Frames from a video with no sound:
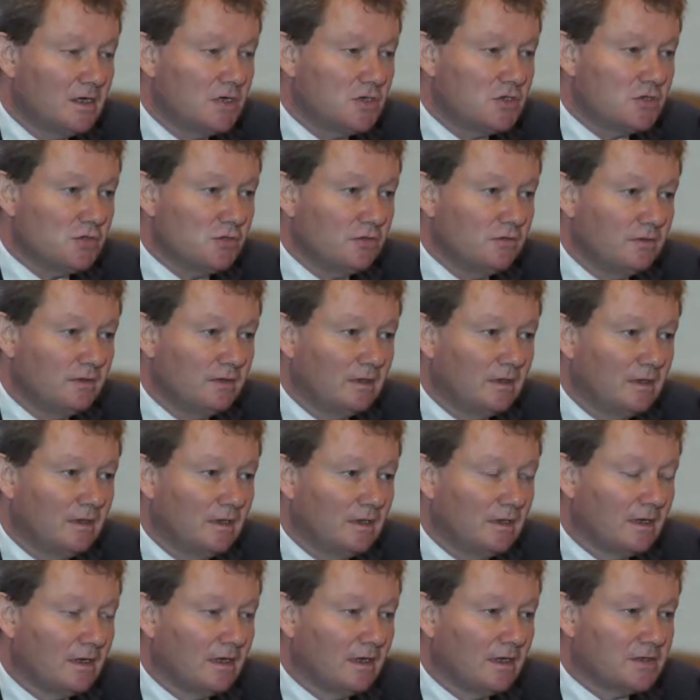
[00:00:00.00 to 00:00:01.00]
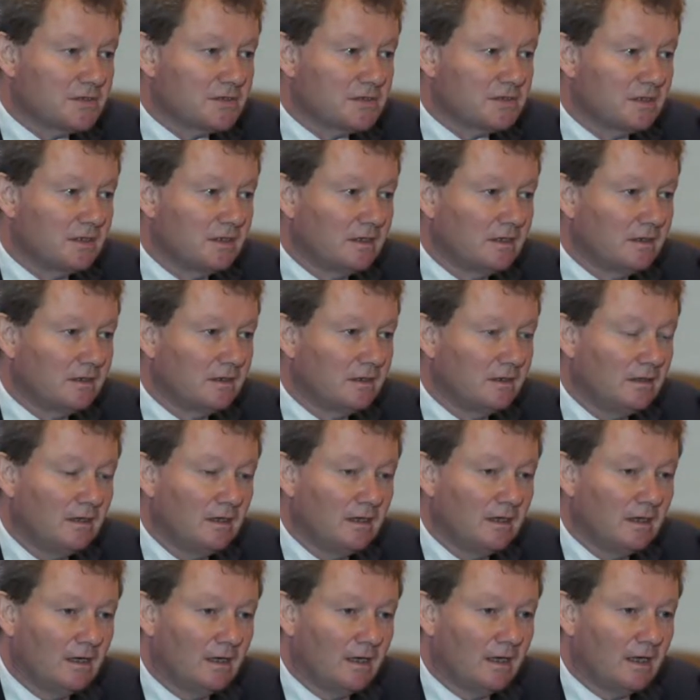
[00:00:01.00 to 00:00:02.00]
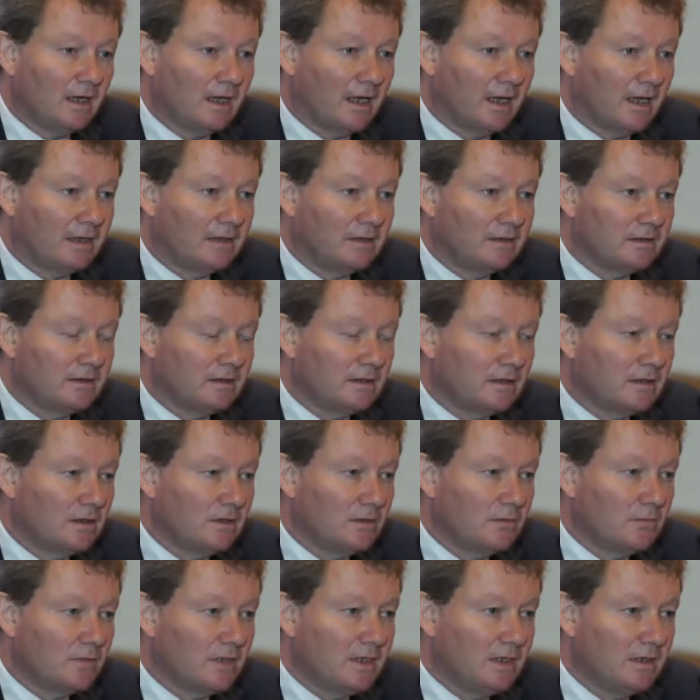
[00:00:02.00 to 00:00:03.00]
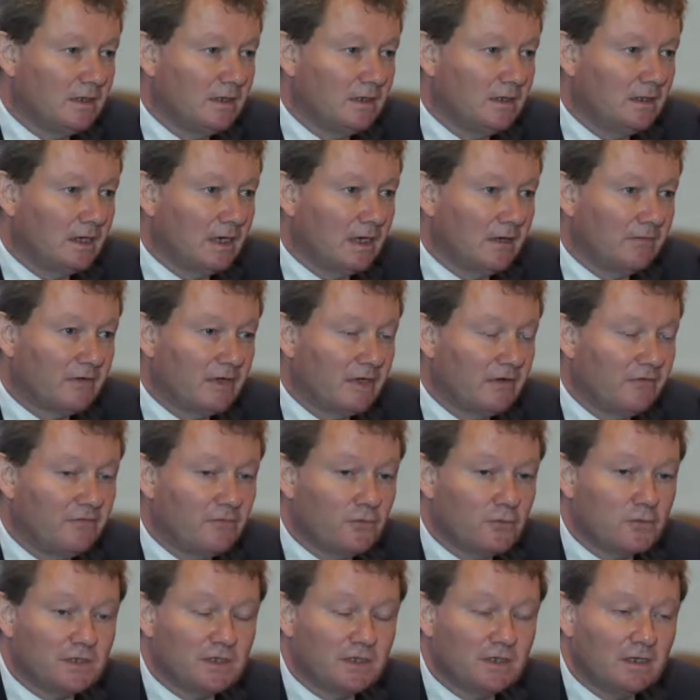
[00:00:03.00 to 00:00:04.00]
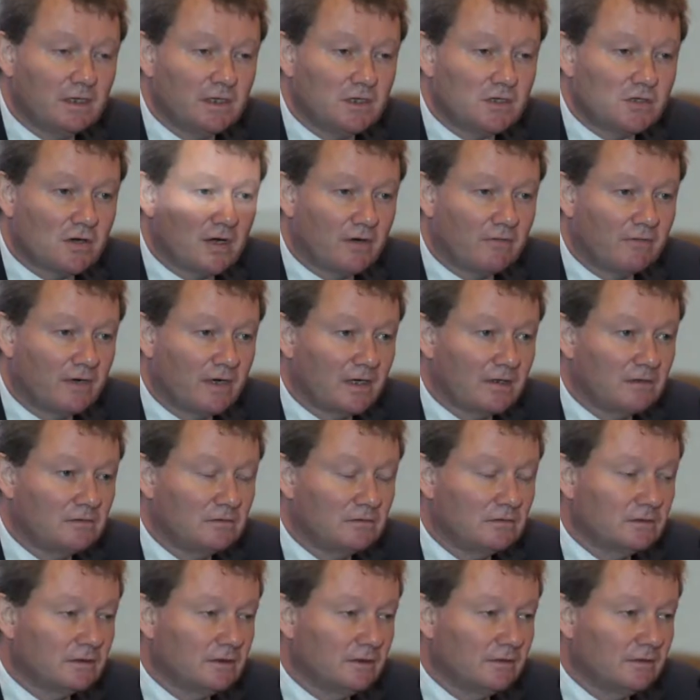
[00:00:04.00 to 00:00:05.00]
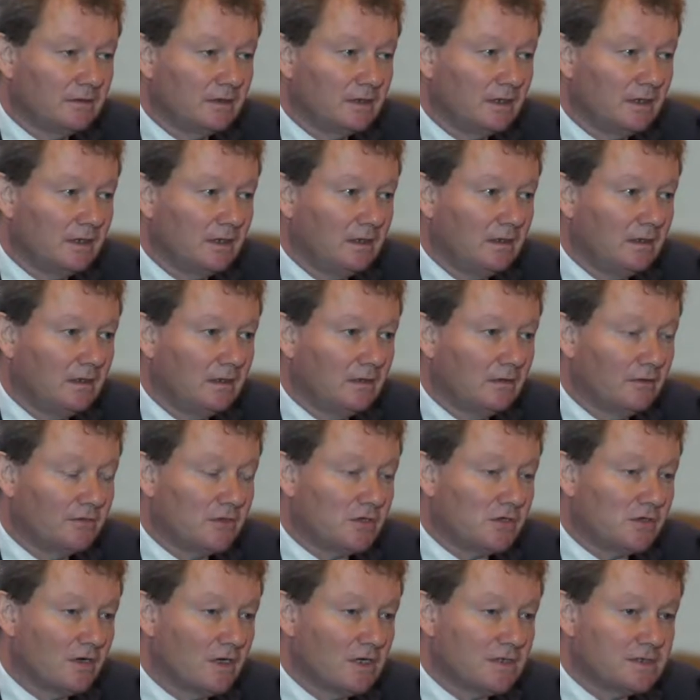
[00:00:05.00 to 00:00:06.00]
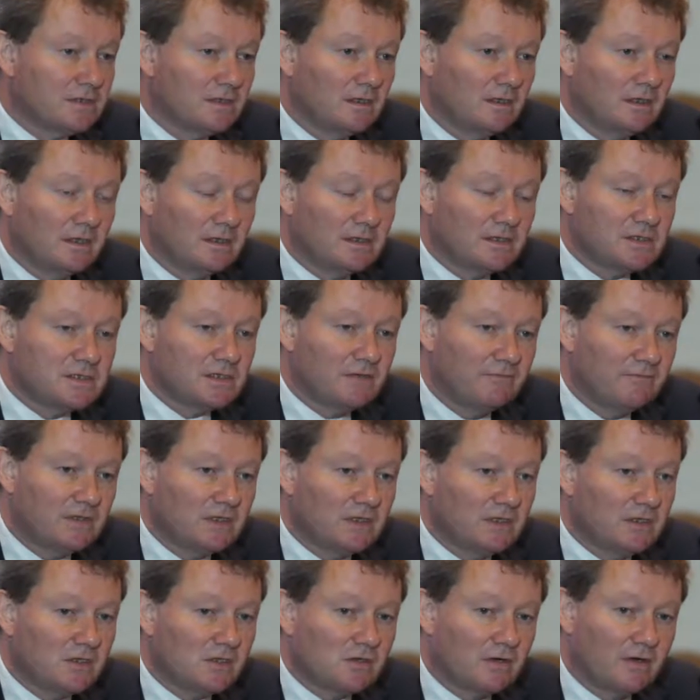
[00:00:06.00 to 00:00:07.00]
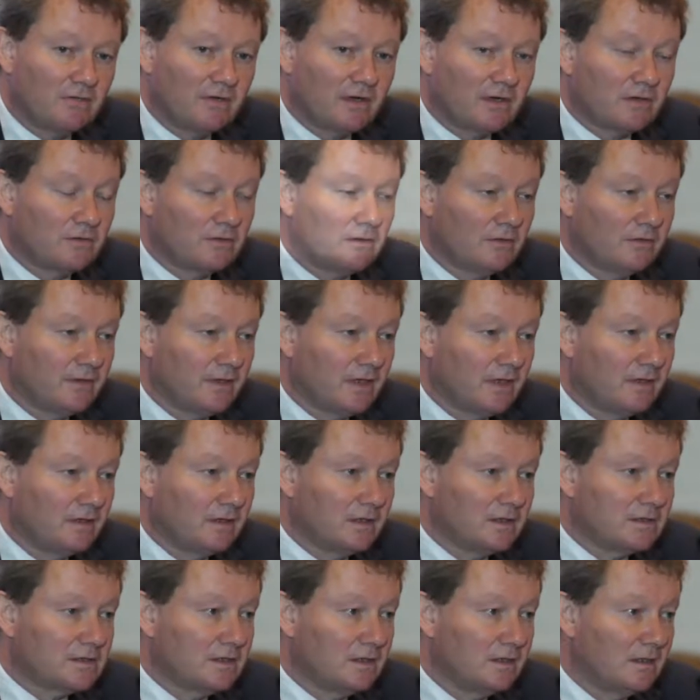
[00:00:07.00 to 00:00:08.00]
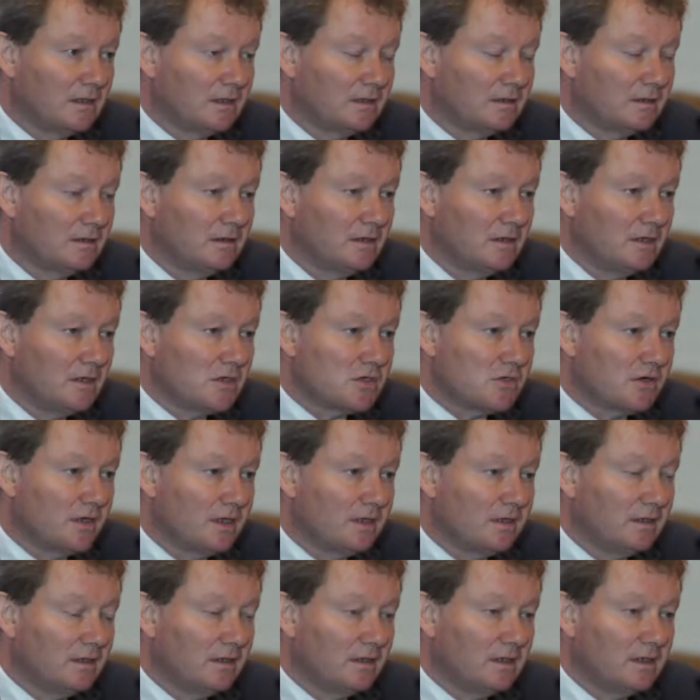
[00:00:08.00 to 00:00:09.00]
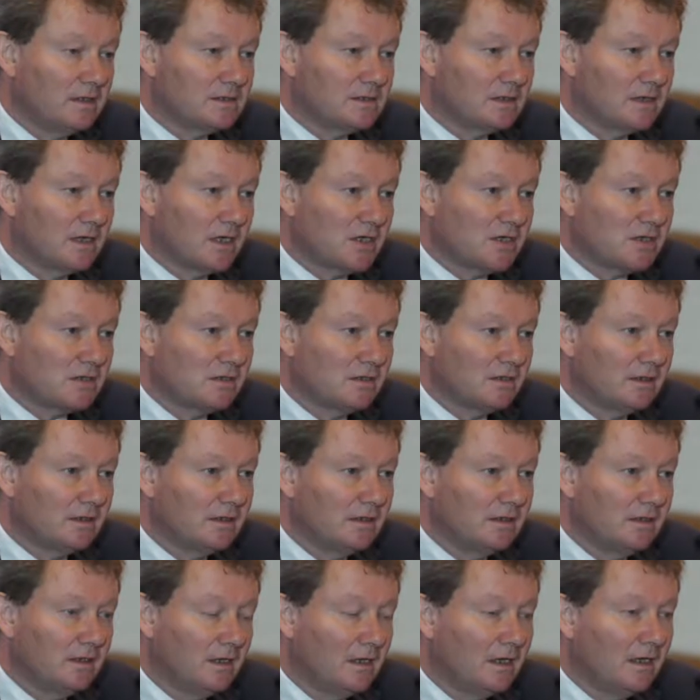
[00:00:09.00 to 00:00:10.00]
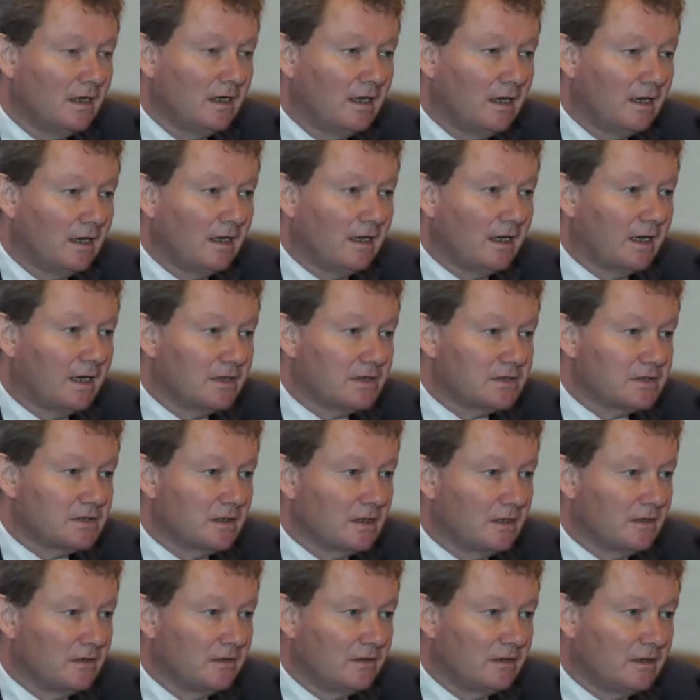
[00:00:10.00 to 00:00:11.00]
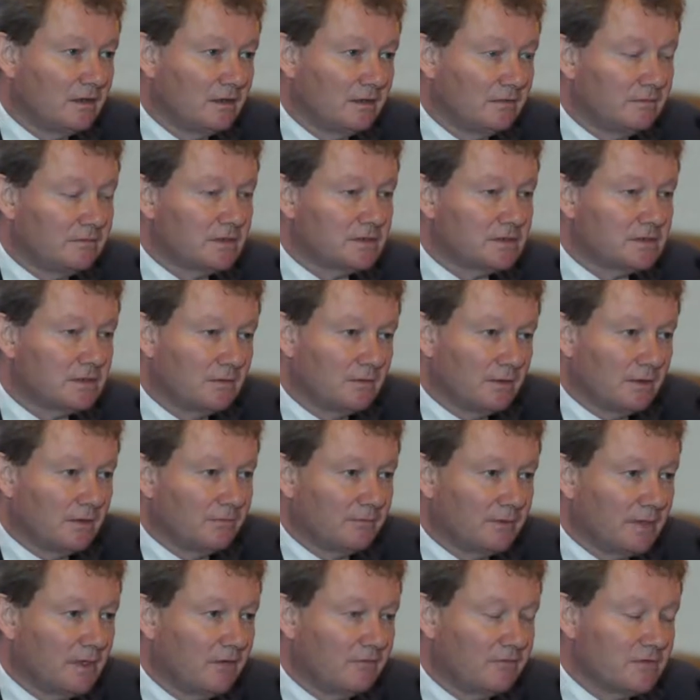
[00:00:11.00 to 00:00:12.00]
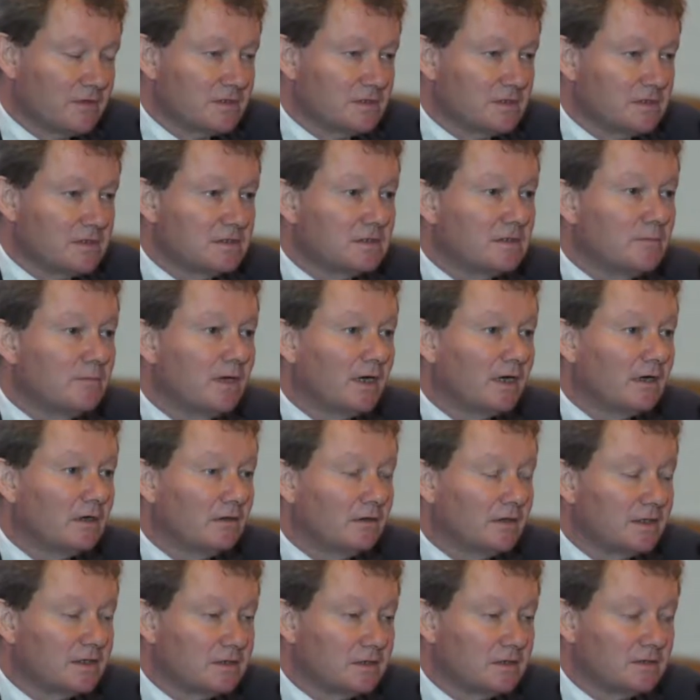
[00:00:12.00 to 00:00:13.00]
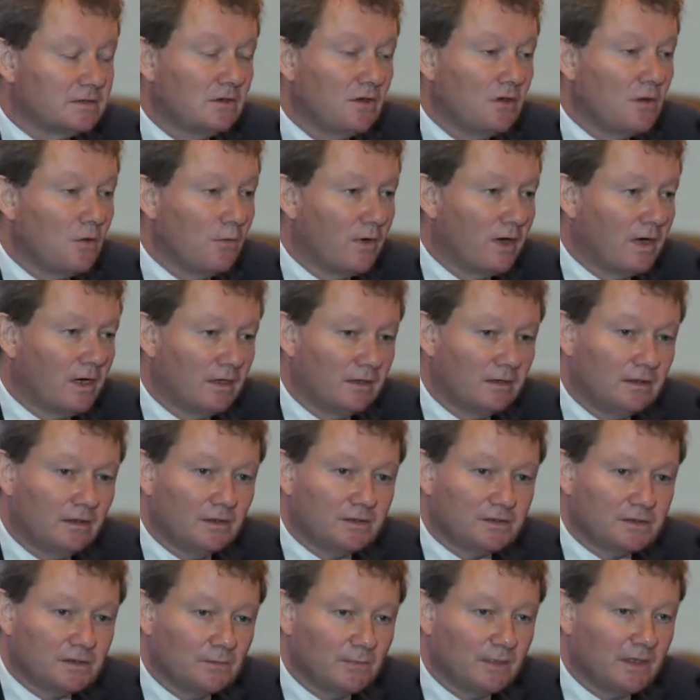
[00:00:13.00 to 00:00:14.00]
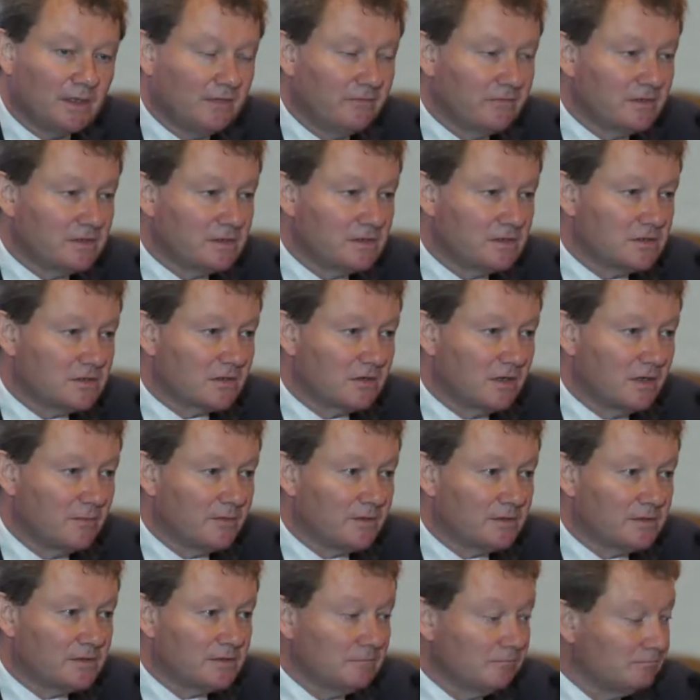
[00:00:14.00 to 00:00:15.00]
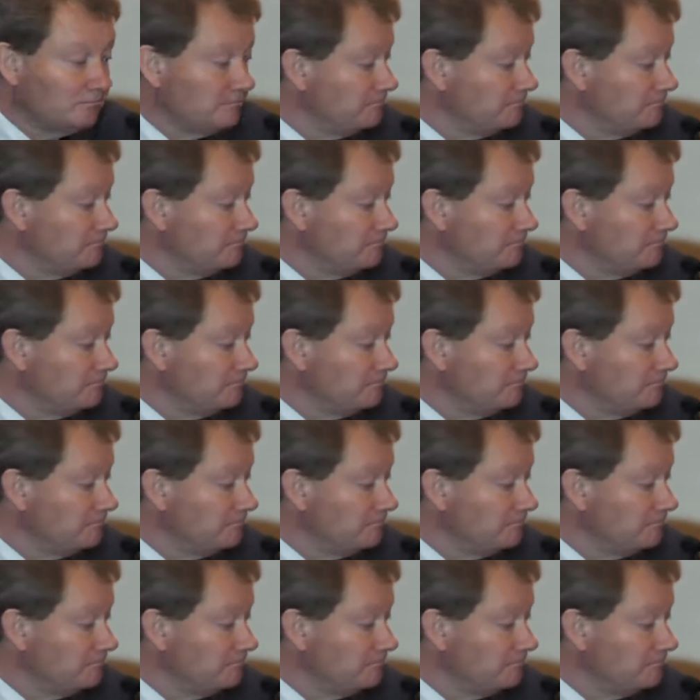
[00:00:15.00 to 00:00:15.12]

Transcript: June last year. And we have a 40-year track record on the dry side, a 70-year track record on the owning side, trading internationally. And as an owner, I can't resist it, my colleague says, we are not believers in scrubbers.